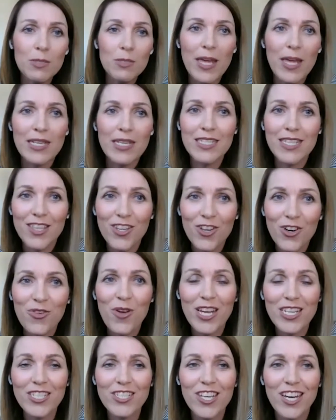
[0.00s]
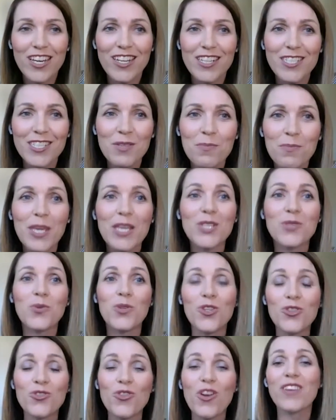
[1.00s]
spend to the correct channels, because when
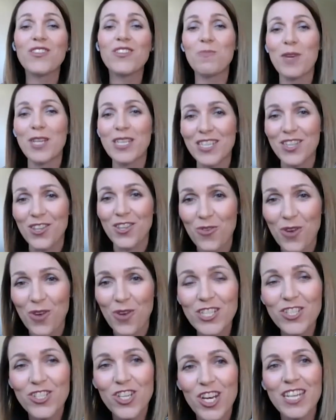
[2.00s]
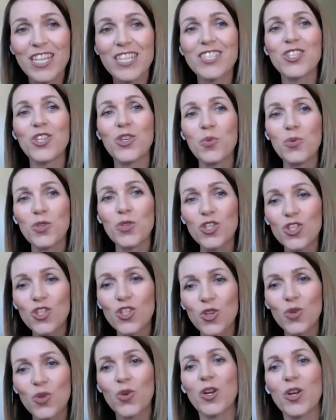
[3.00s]
you drive spend to the correct channels, you
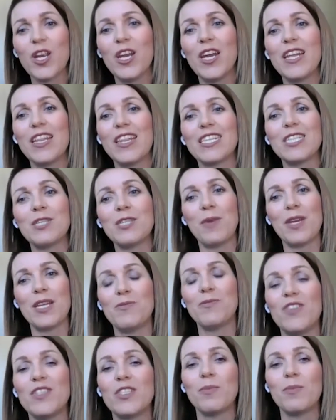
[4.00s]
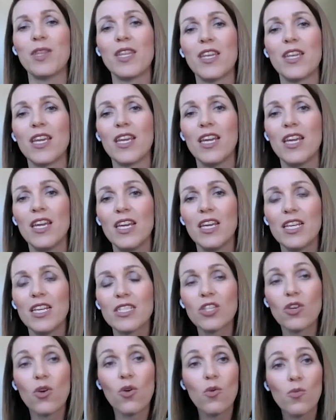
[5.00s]
ensure that spend visibility.
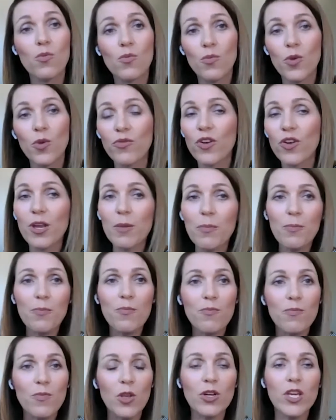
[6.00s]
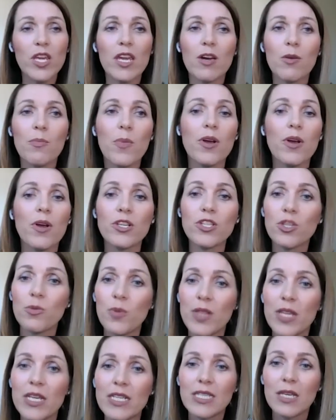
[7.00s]
So we're very lucky our partnership
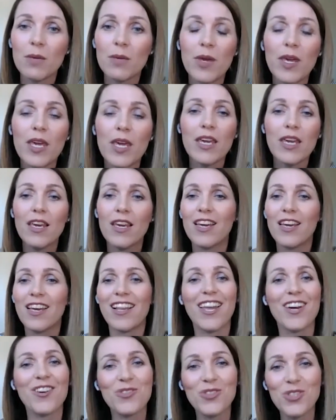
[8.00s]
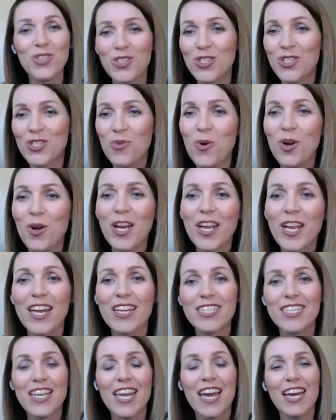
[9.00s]
with SAP allows us to work
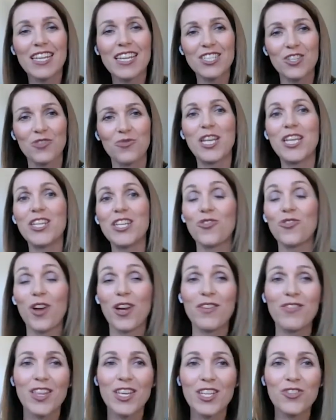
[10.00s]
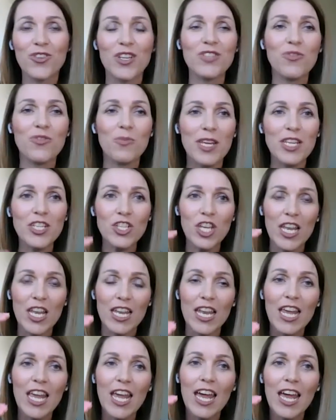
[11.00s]
hand in hand to really drive that
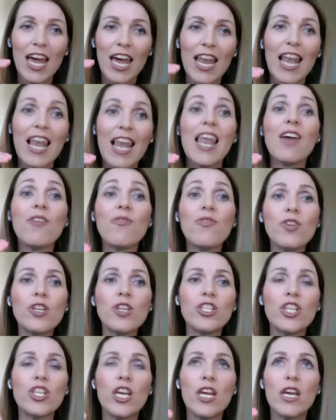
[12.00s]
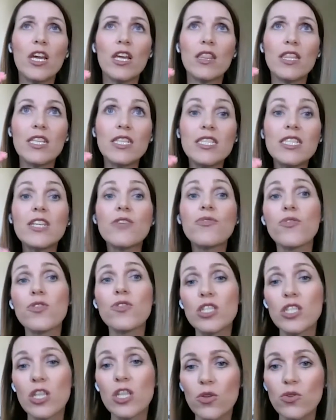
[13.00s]
transformation and leverage the
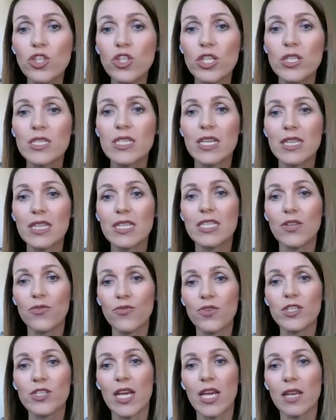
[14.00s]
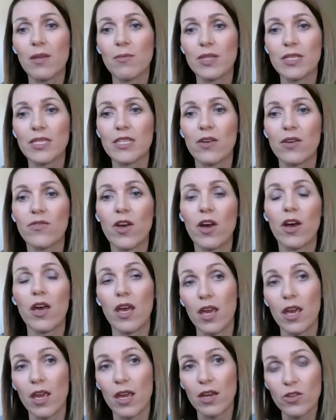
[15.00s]
different solutions at the different elements of,
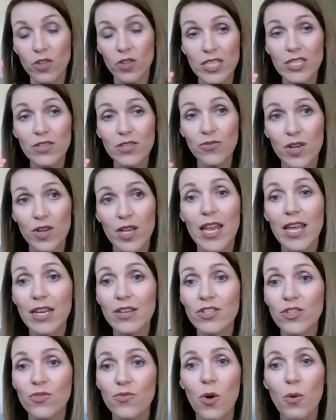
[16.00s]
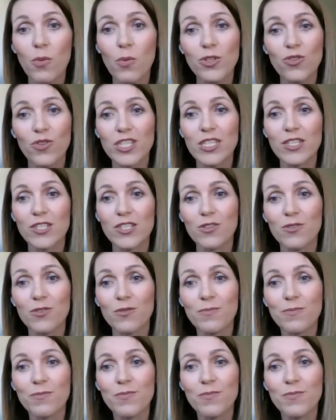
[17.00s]
or the different layers of what we're trying to do.